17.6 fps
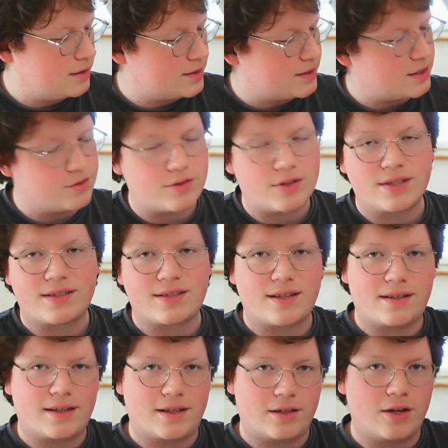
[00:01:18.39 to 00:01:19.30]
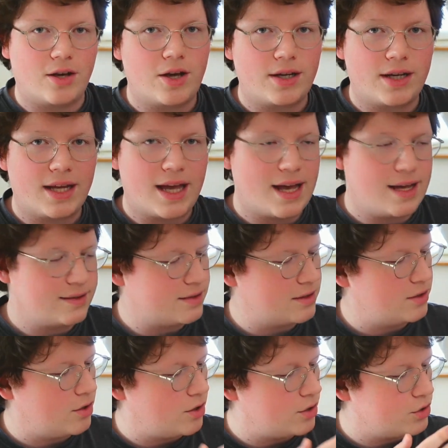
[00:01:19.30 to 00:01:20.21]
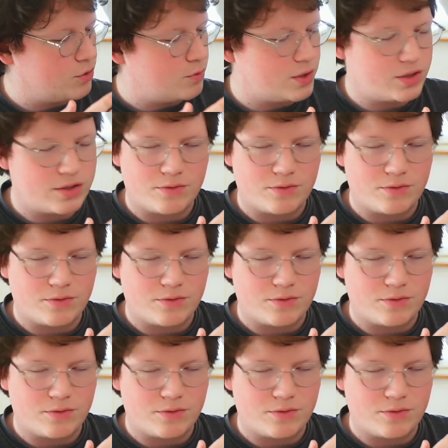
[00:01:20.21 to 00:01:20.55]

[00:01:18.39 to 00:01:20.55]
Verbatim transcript: is interested in learning Haskell or you want